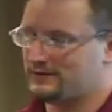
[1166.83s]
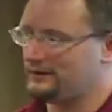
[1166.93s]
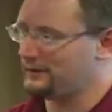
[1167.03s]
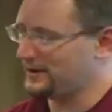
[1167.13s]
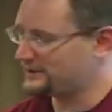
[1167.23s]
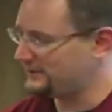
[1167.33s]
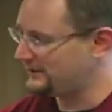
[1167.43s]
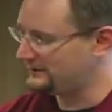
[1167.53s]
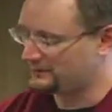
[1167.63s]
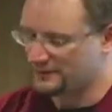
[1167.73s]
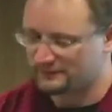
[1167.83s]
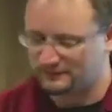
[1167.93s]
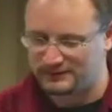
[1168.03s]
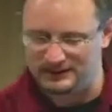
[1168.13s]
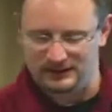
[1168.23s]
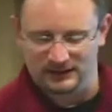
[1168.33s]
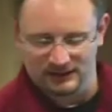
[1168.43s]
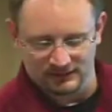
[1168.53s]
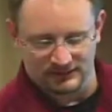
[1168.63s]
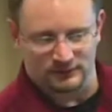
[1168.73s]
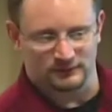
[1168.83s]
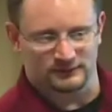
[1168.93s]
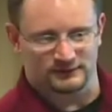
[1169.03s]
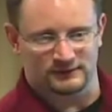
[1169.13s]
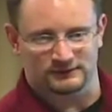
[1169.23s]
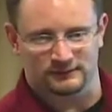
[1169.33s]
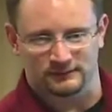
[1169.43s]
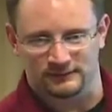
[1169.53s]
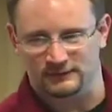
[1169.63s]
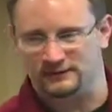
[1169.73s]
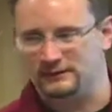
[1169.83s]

senior management, preferably the owner of the system.